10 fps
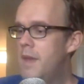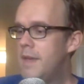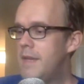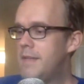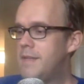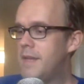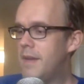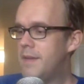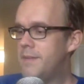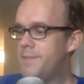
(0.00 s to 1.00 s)
It's
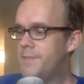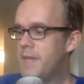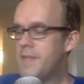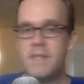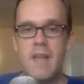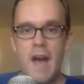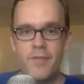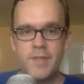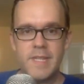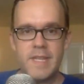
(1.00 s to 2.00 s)
a
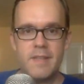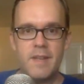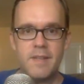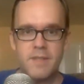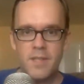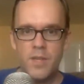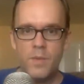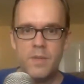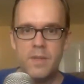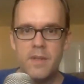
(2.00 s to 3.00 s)
novelty. It's
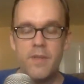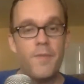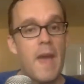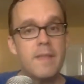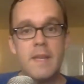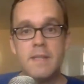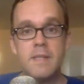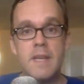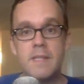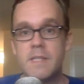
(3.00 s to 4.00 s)
cute. The fact that
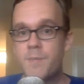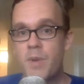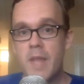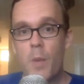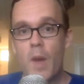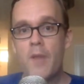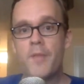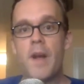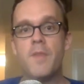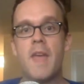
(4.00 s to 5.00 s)
it's spread like
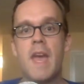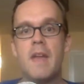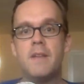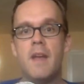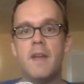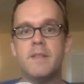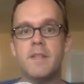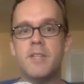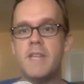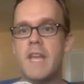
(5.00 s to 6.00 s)
wildfire, and they had
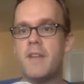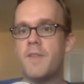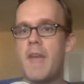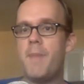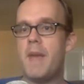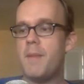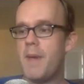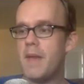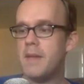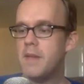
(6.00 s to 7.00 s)
such a negative campaign
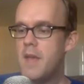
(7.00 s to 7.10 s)
about it